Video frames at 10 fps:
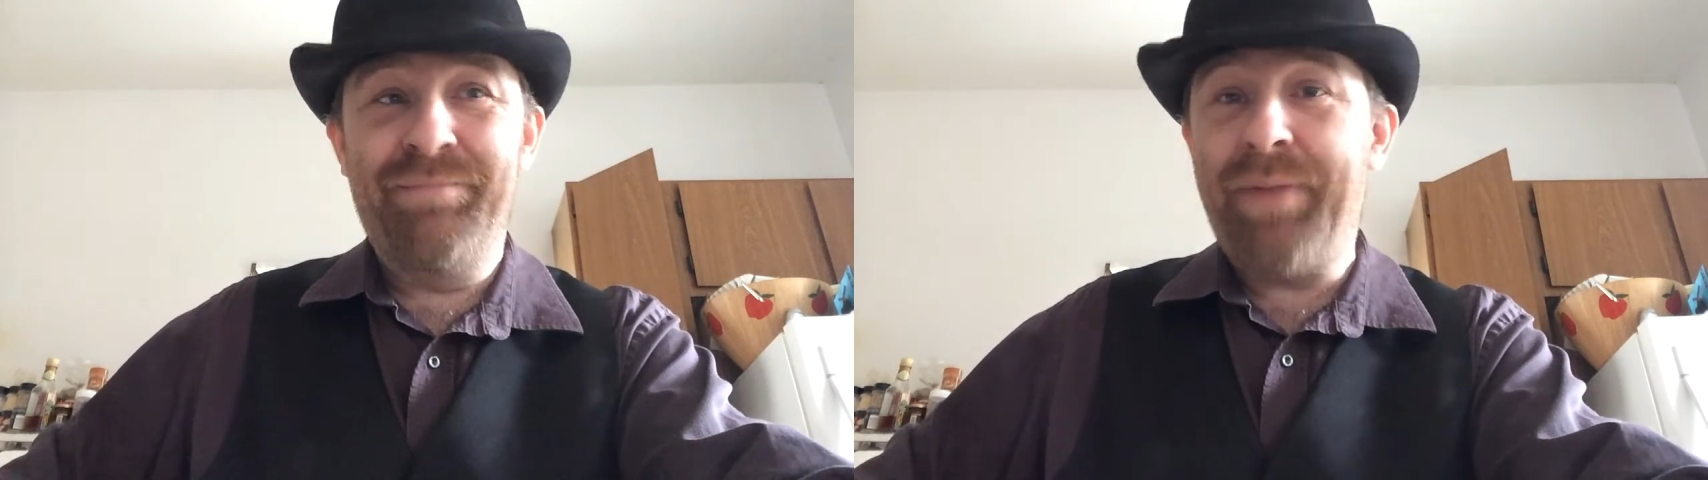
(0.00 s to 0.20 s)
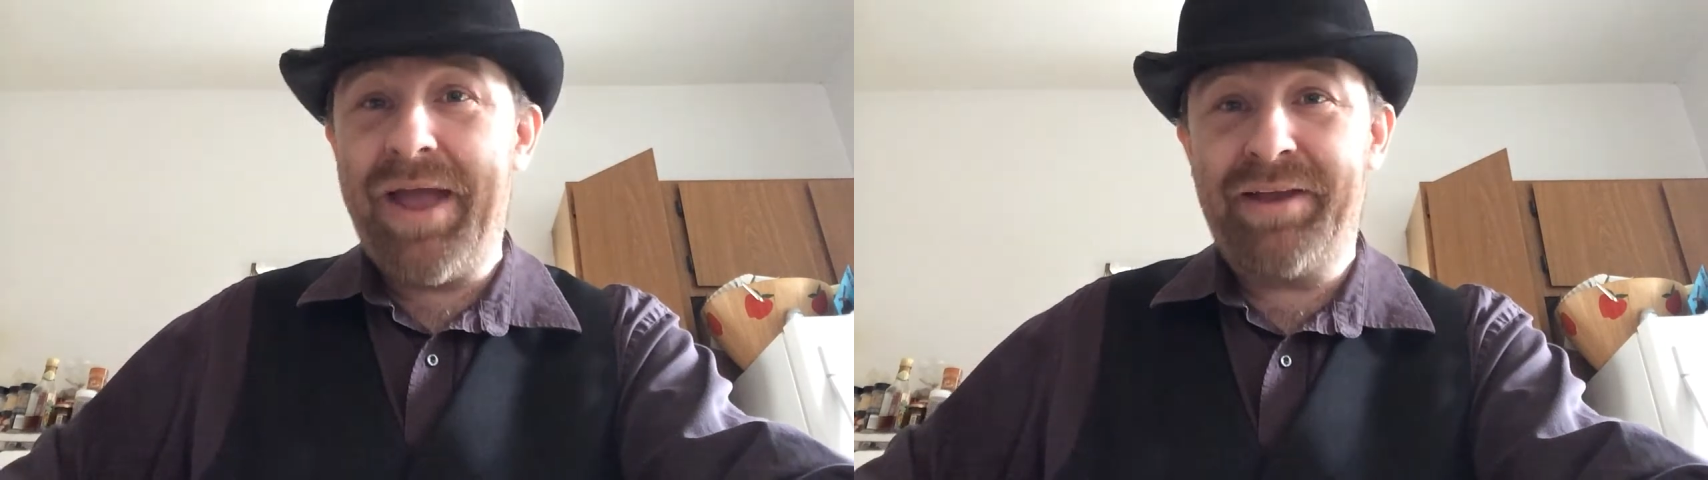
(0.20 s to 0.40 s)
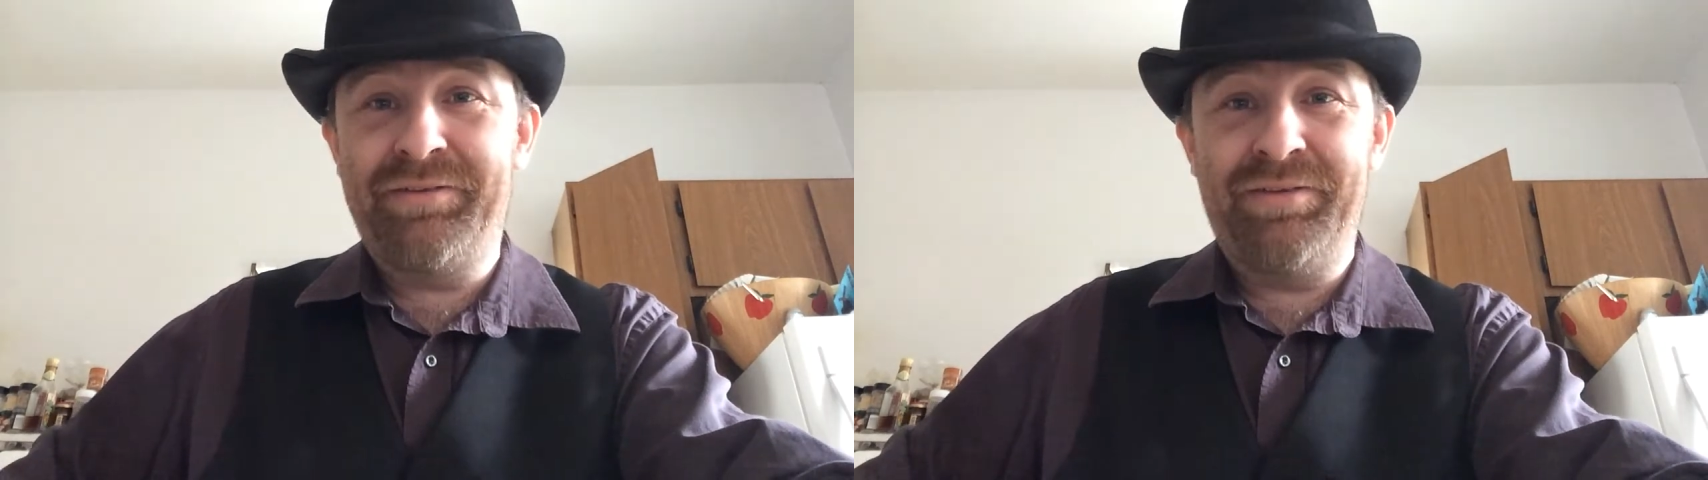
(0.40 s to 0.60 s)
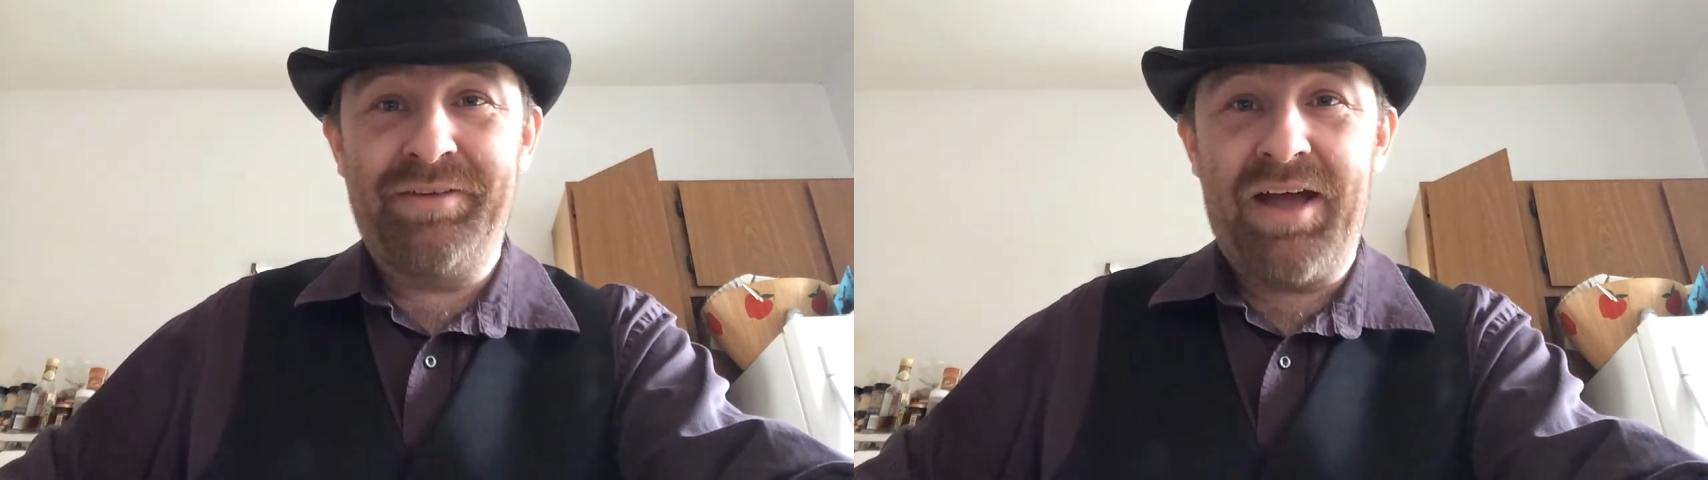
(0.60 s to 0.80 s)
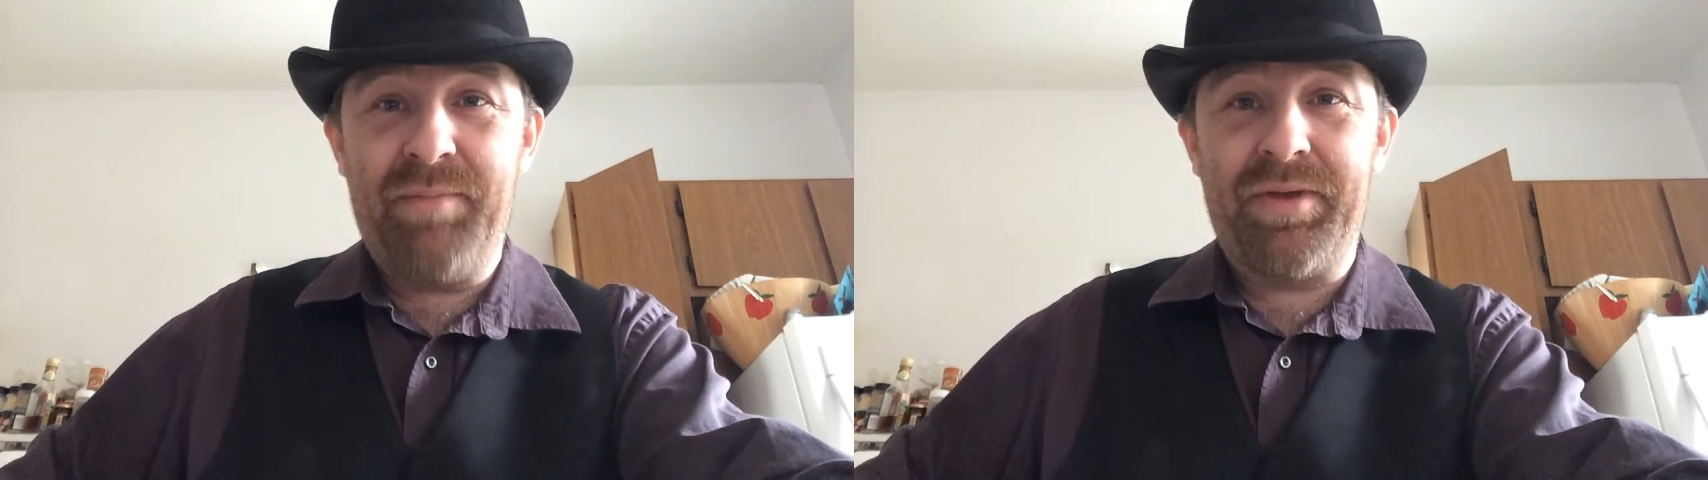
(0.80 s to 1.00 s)
Back to the
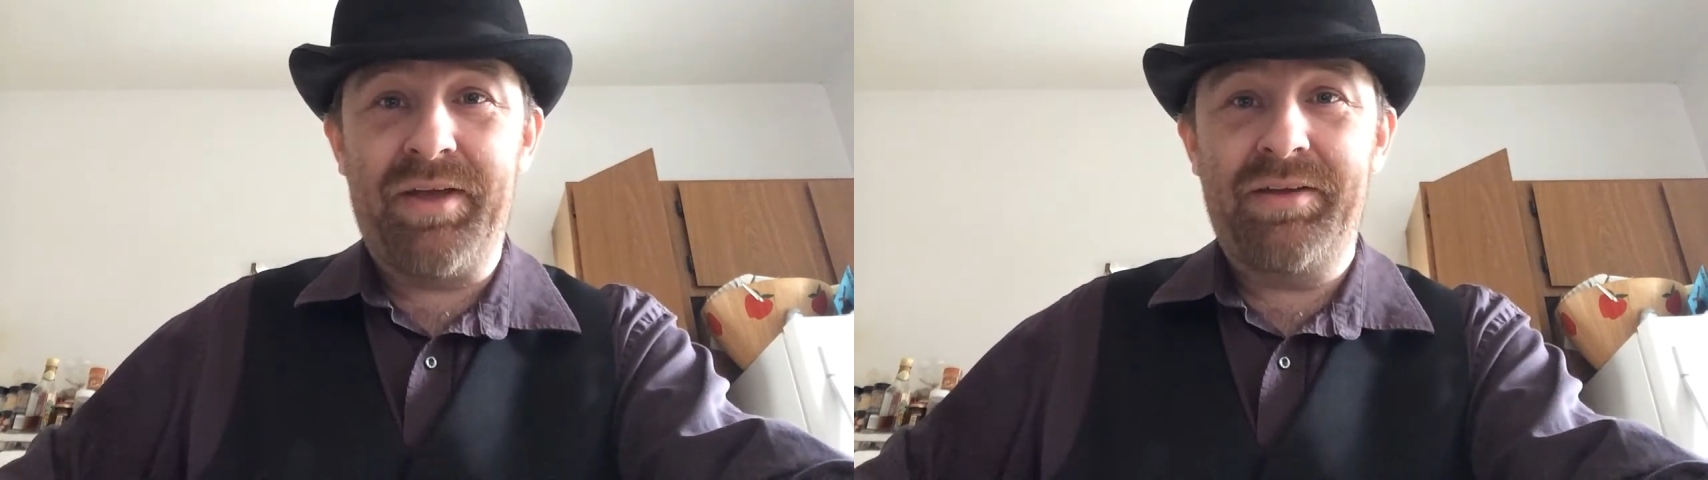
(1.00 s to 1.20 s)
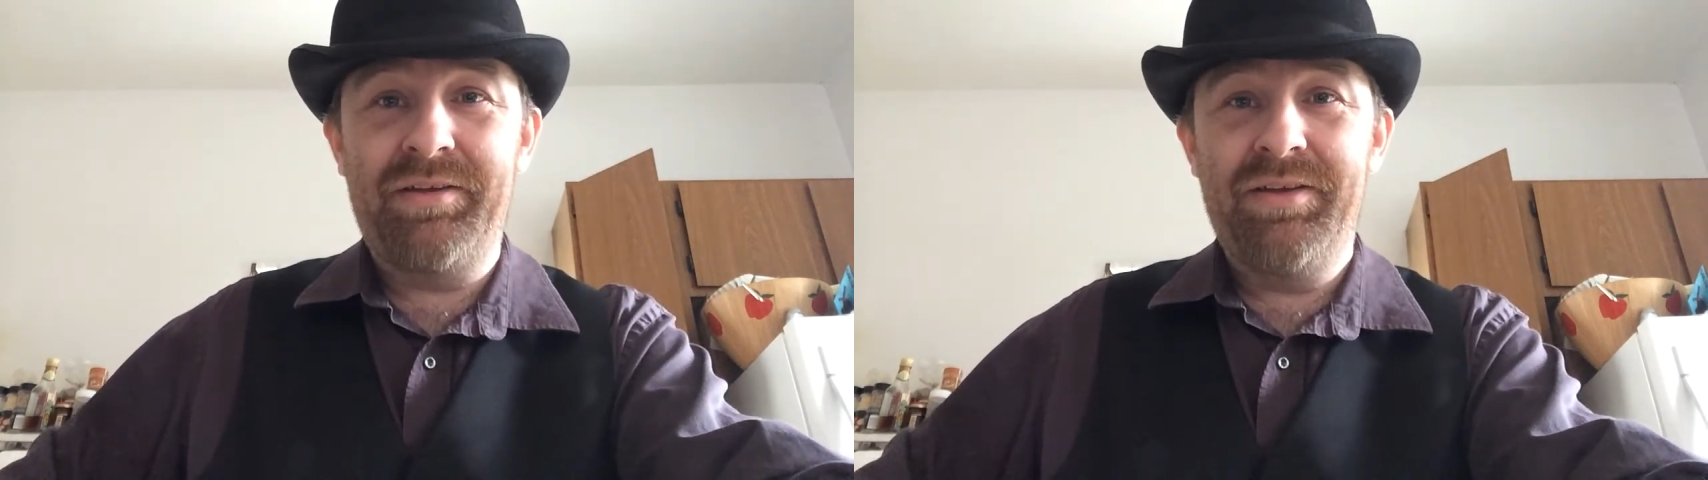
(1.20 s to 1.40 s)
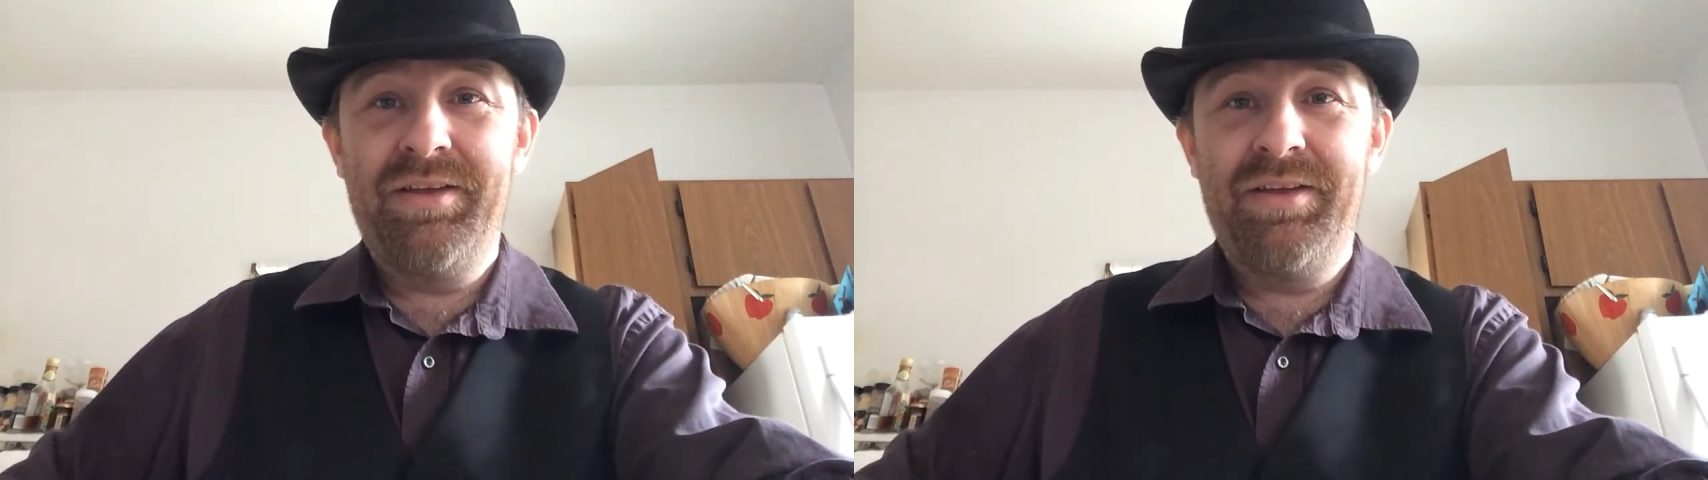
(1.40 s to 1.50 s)
topic.